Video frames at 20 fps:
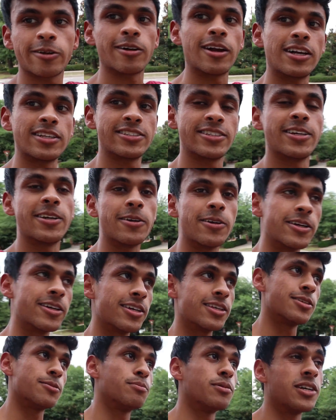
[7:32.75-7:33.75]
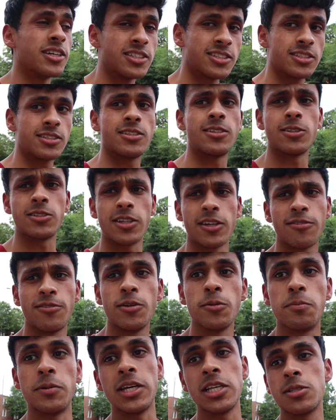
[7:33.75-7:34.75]
grassy areas, plus there's like a
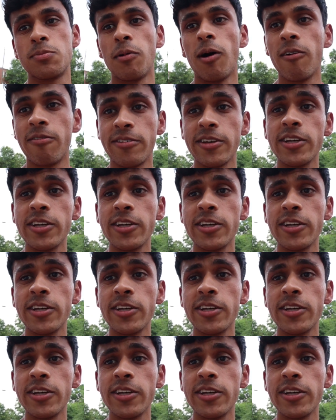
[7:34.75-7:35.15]
few baseball